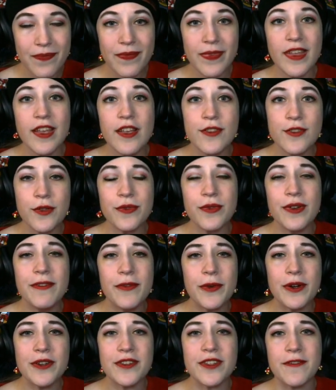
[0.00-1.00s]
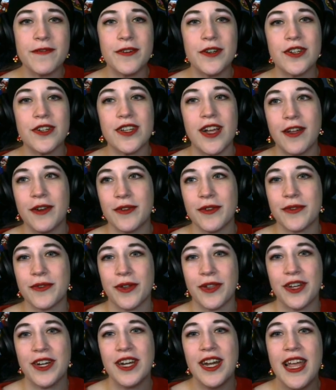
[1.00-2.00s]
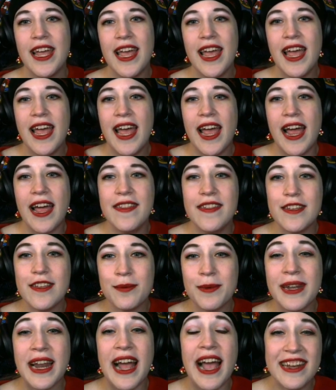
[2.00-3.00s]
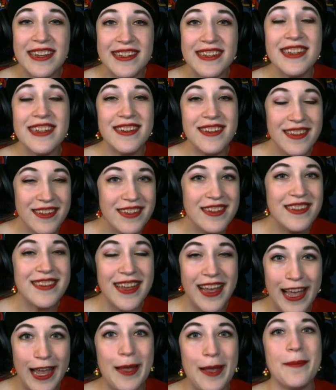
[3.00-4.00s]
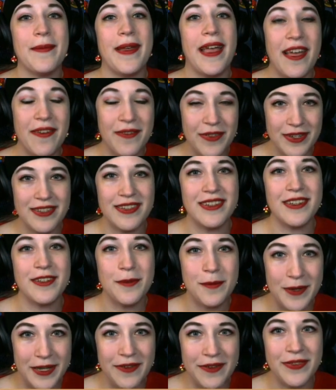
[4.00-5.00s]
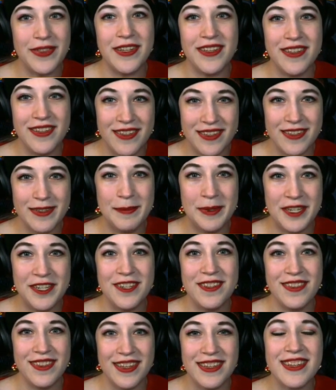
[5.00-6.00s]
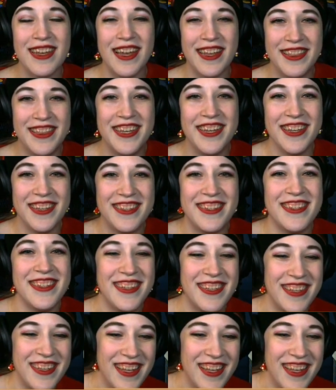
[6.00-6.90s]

So 3.4 is our first auto-scroller, and this one I did time every single one of those missions that tied this.